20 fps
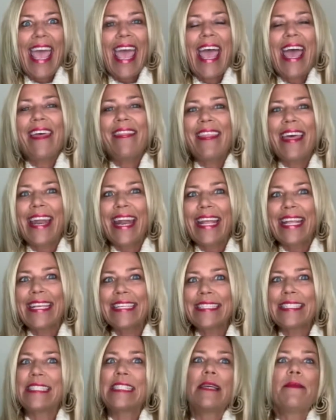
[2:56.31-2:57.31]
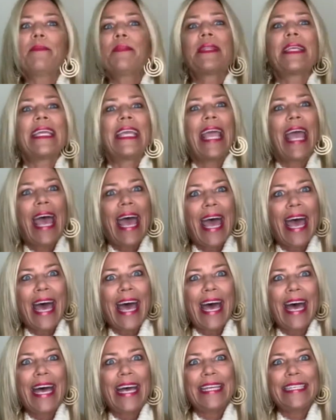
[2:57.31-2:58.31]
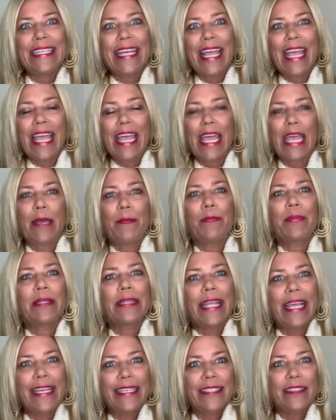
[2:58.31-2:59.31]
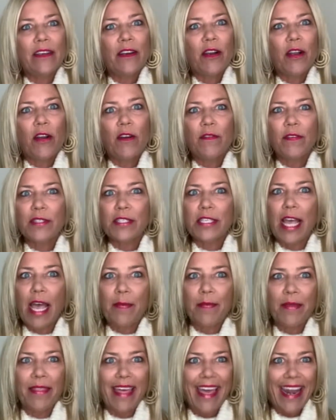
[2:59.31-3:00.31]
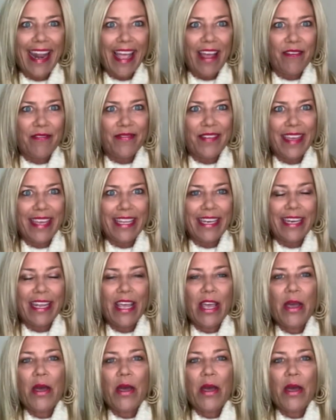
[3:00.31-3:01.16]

And then I can simply add a blazer over top of that outfit